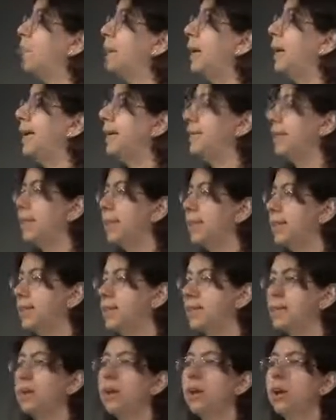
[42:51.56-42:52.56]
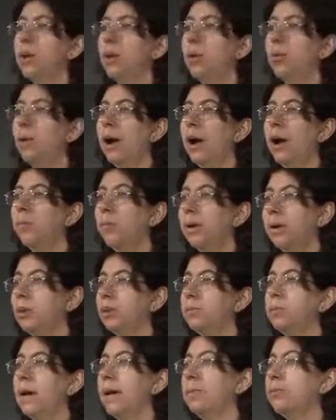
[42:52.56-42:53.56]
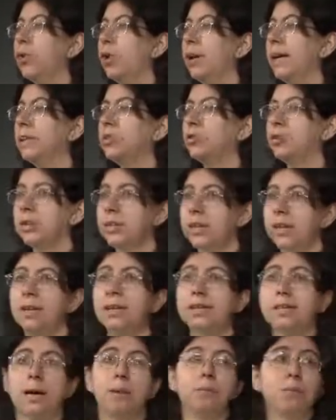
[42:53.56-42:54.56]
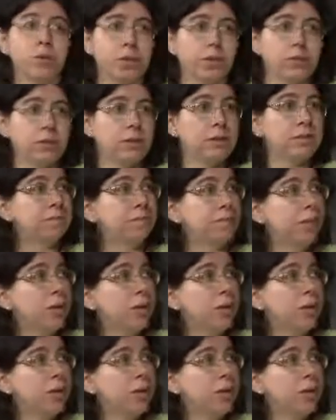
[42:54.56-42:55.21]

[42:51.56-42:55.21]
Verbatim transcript: places where we could make more interesting assumptions.